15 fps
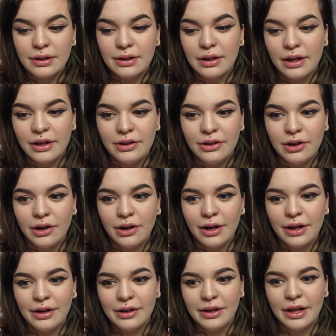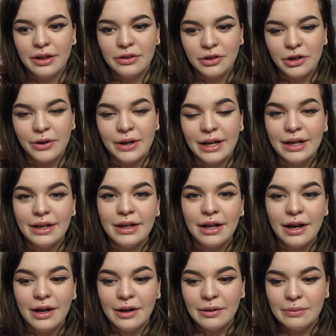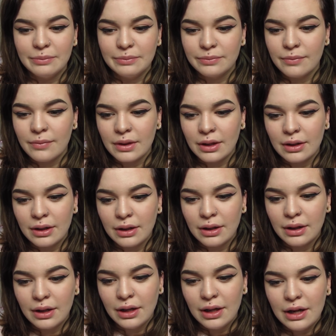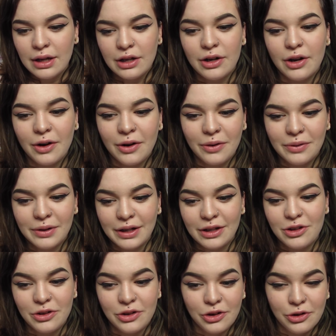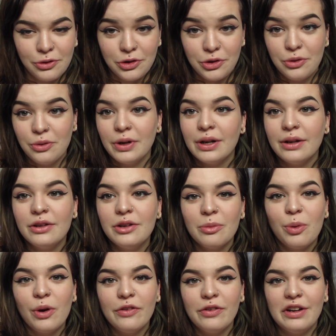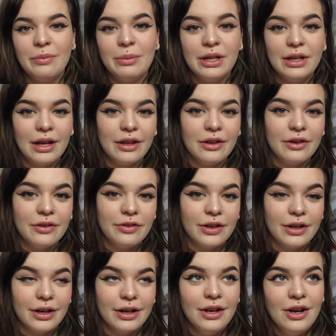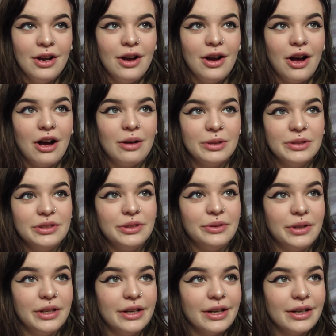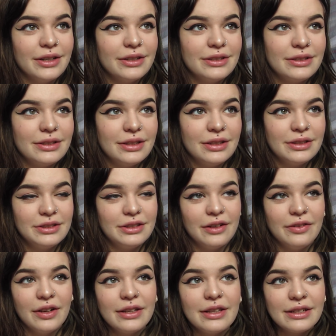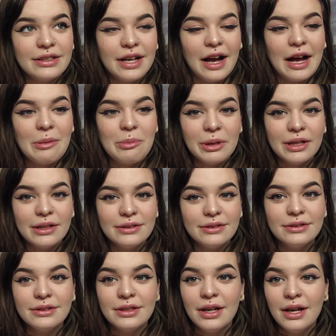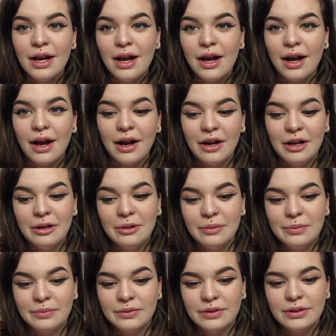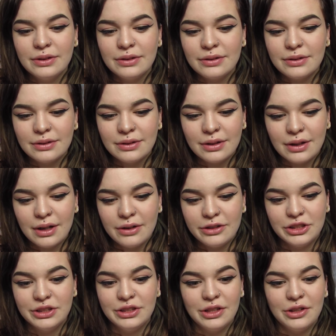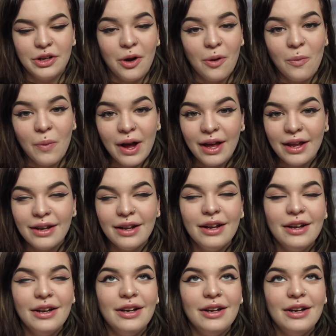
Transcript: like you're gonna get through it. Um, you know, like you you and your boyfriend have been together for almost two years, stuff like this happens. um, we just didn't know when.